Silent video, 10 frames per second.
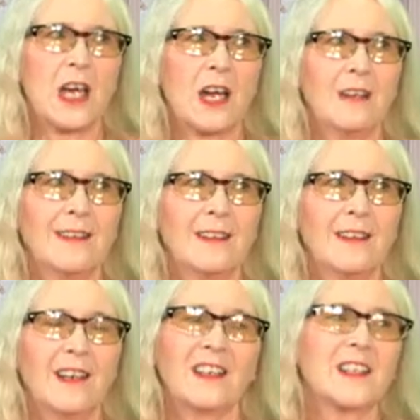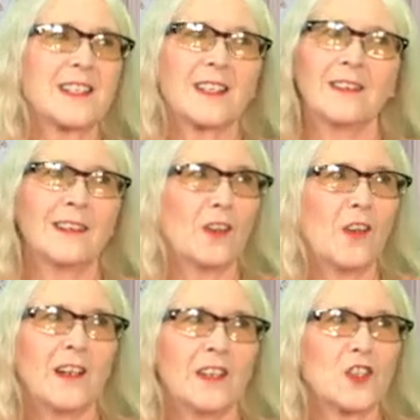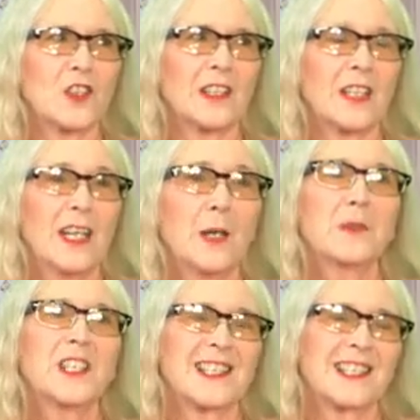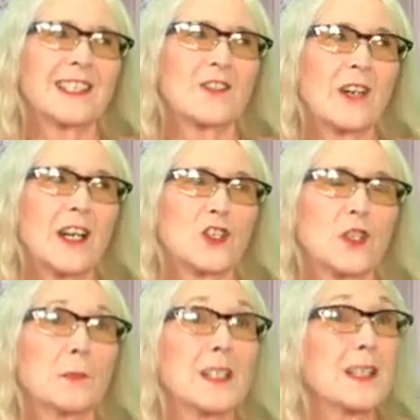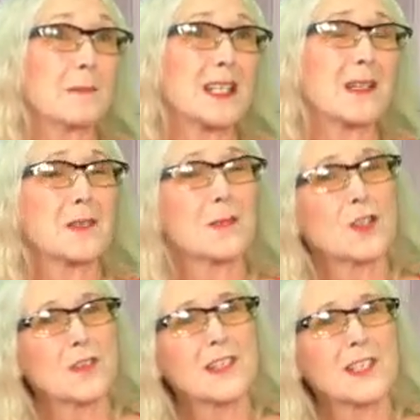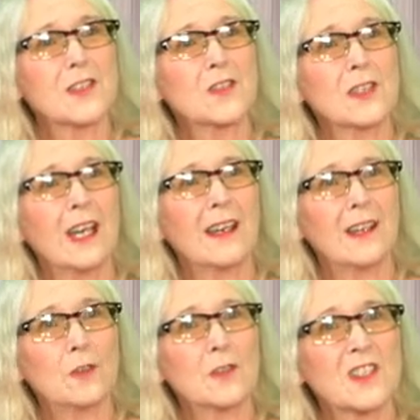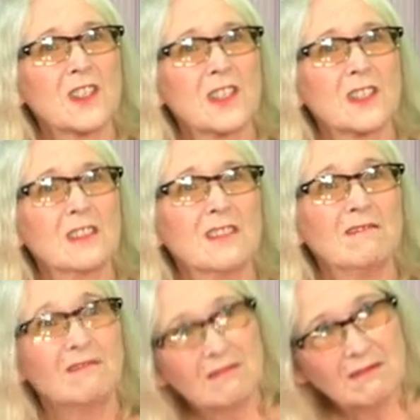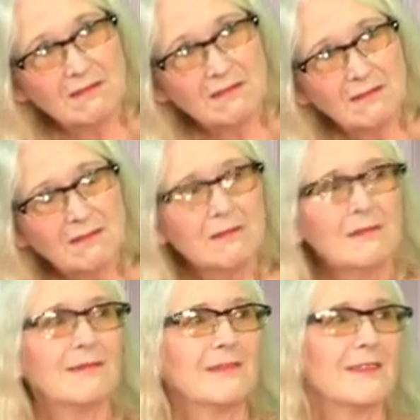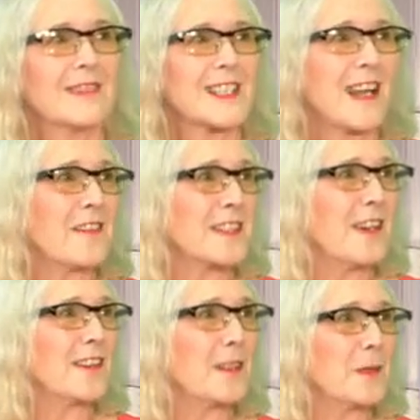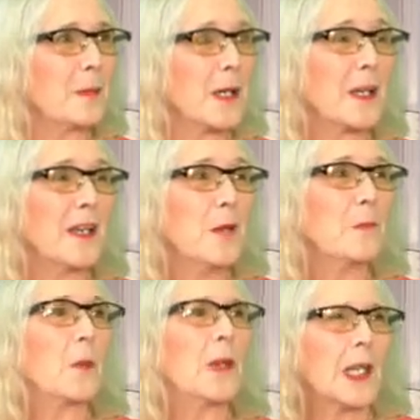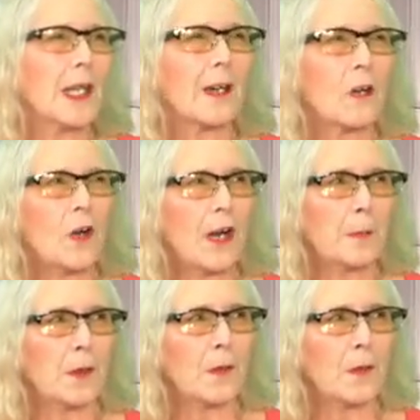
that. And it's certainly not urgent, but it's a distraction. But sometimes we choose to do that in order to settle down a wee bit, but we can get caught up